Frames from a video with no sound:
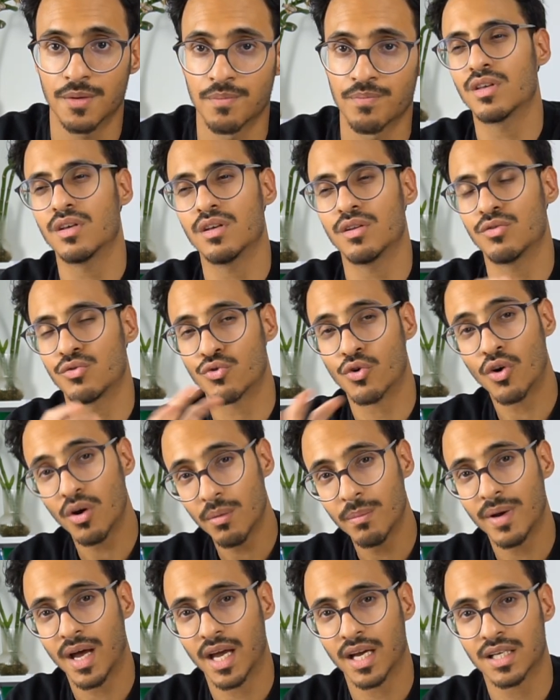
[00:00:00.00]
The
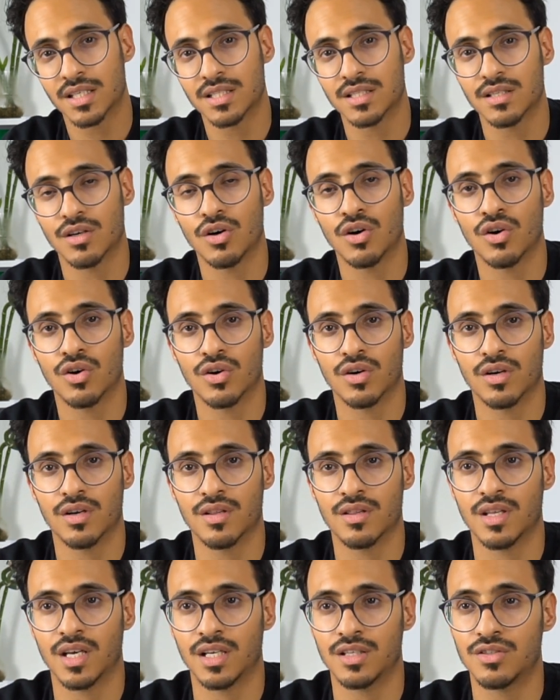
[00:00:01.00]
drawbacks are
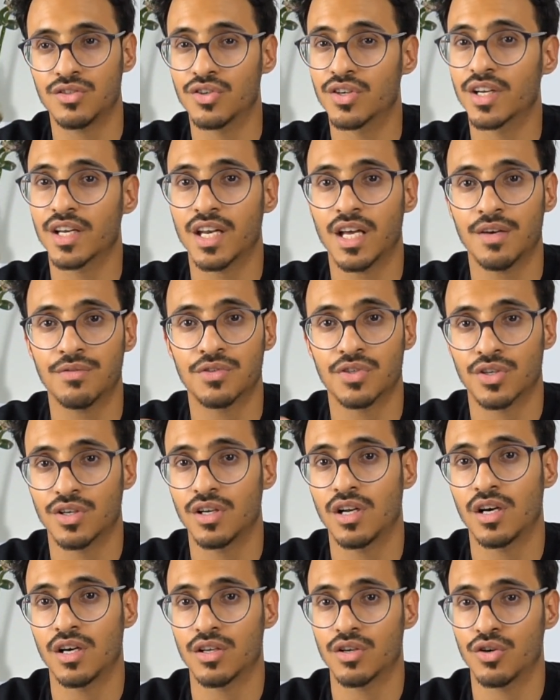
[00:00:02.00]
that you're gonna have to
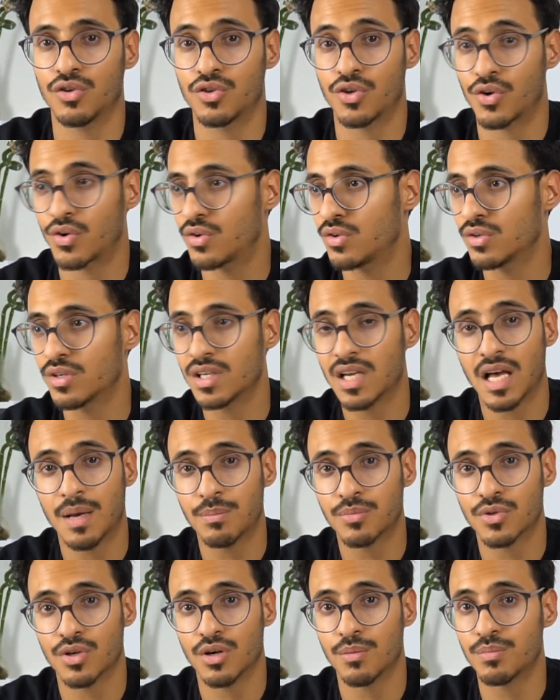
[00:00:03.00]
rely on your own
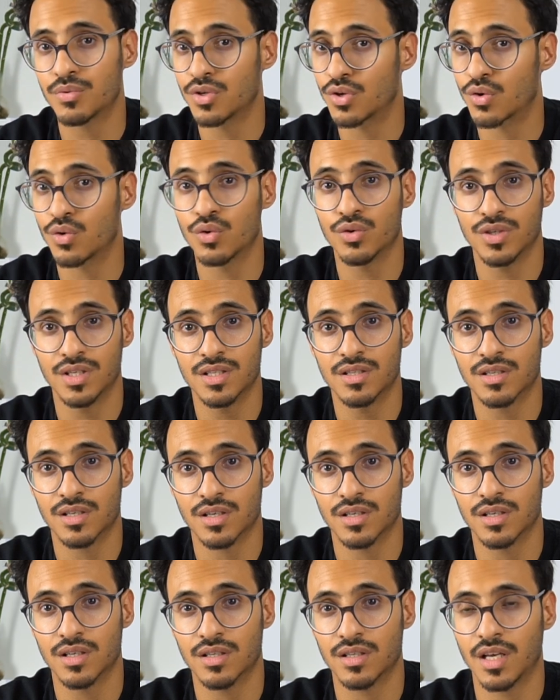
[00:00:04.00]
laptop, your own
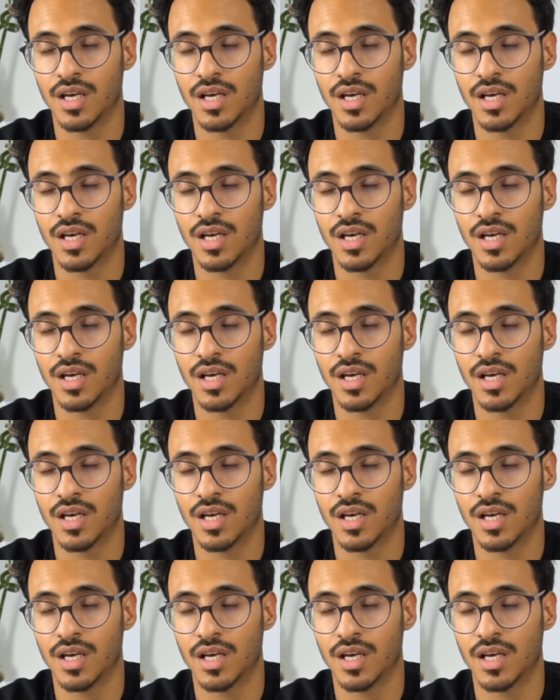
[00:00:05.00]
internet,